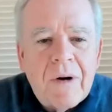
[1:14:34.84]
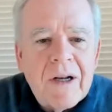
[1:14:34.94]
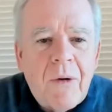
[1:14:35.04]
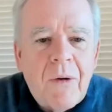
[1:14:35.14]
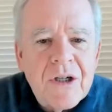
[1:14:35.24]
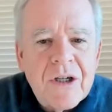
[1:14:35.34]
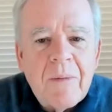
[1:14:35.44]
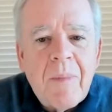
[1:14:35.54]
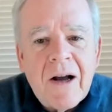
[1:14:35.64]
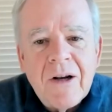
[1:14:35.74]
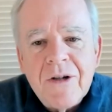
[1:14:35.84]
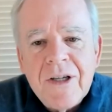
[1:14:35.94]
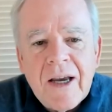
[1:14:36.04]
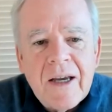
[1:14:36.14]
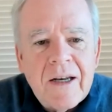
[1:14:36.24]
one question about your
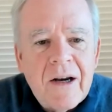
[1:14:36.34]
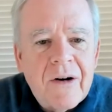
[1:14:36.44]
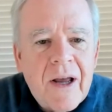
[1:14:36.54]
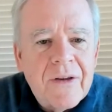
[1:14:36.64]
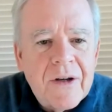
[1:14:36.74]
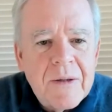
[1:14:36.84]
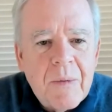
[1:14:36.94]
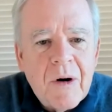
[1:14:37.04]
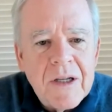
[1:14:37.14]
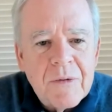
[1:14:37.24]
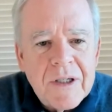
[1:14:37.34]
second near-death experience,